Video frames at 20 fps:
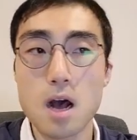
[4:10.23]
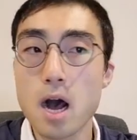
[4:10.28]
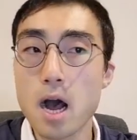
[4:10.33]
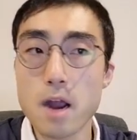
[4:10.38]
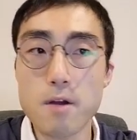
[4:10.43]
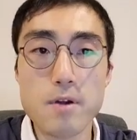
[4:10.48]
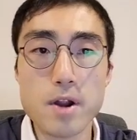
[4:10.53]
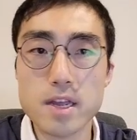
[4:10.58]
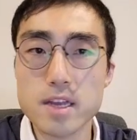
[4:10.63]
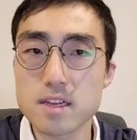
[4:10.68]

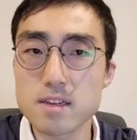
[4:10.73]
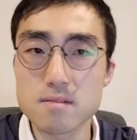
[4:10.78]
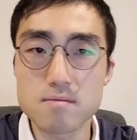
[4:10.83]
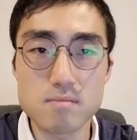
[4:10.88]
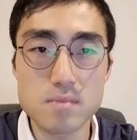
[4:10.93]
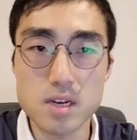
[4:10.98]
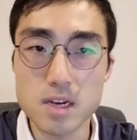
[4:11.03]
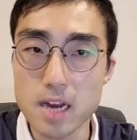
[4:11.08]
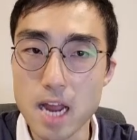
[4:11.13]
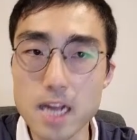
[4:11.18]
I
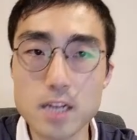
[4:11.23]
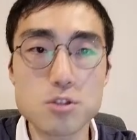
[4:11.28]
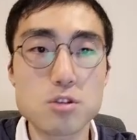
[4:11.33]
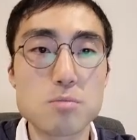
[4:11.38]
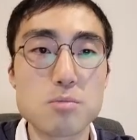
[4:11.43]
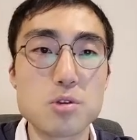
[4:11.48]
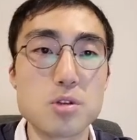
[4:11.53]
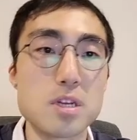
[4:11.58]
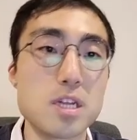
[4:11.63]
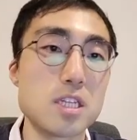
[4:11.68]
reckon an
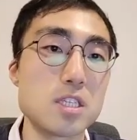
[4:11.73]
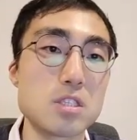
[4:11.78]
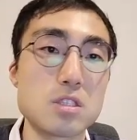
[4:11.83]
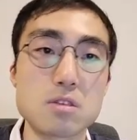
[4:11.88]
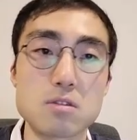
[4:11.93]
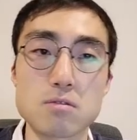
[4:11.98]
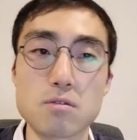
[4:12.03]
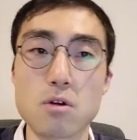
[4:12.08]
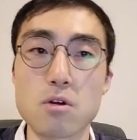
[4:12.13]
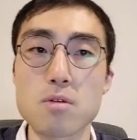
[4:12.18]
attribute needs
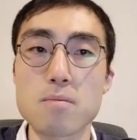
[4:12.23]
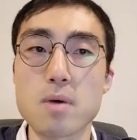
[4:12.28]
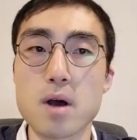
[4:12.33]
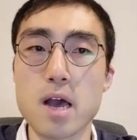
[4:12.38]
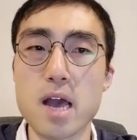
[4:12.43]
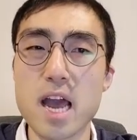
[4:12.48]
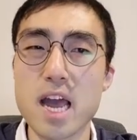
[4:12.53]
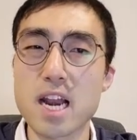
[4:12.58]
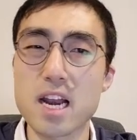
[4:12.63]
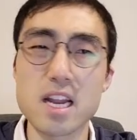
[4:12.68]
to grow
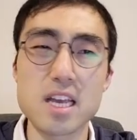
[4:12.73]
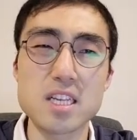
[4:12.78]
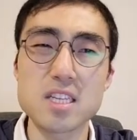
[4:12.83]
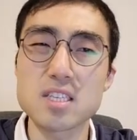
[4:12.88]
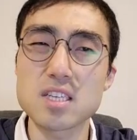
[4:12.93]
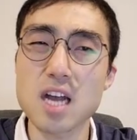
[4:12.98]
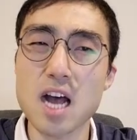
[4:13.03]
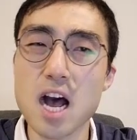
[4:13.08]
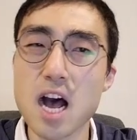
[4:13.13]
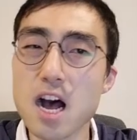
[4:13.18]
by at
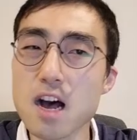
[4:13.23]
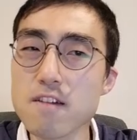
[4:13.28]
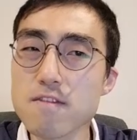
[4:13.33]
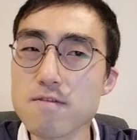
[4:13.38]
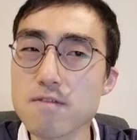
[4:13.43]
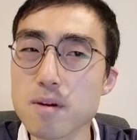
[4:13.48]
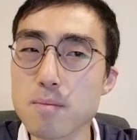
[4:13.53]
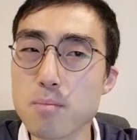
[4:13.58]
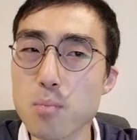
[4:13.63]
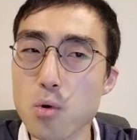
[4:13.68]
least
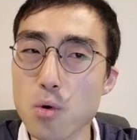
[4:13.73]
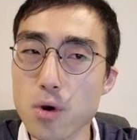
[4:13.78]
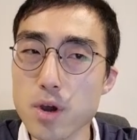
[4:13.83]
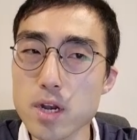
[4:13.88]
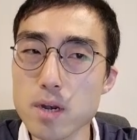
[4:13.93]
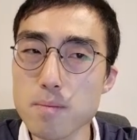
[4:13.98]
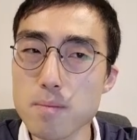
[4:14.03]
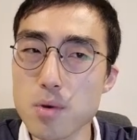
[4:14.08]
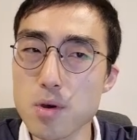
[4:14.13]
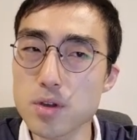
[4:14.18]
half a
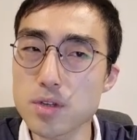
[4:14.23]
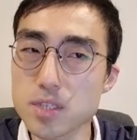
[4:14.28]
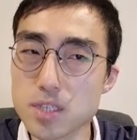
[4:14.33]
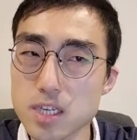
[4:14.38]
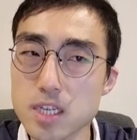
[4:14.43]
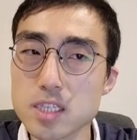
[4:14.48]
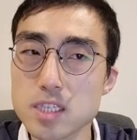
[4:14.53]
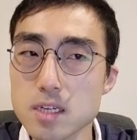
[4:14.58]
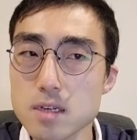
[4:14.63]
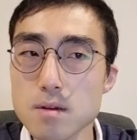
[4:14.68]
point per
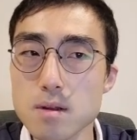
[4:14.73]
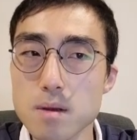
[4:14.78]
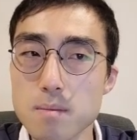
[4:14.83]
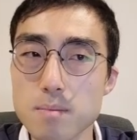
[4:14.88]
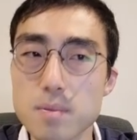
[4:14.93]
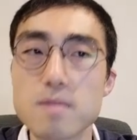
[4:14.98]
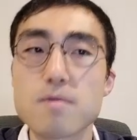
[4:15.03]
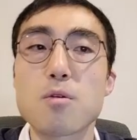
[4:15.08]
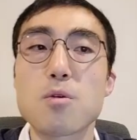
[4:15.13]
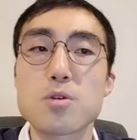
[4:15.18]
season
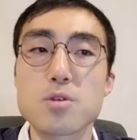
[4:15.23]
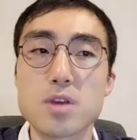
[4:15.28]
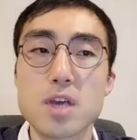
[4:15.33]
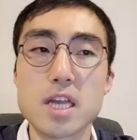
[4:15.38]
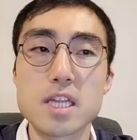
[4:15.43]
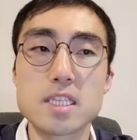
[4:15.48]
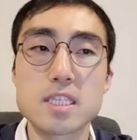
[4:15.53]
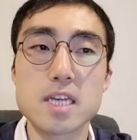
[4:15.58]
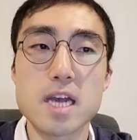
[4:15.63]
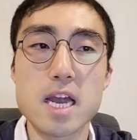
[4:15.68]
before you
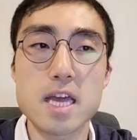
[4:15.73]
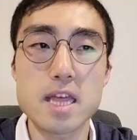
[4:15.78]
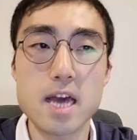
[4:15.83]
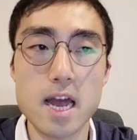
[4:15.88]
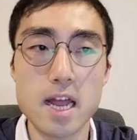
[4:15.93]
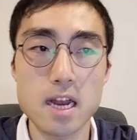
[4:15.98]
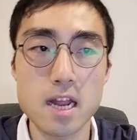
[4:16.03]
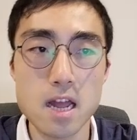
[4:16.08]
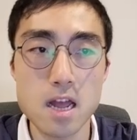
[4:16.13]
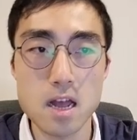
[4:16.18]
can say
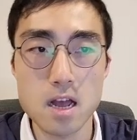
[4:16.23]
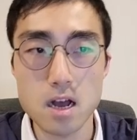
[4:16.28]
that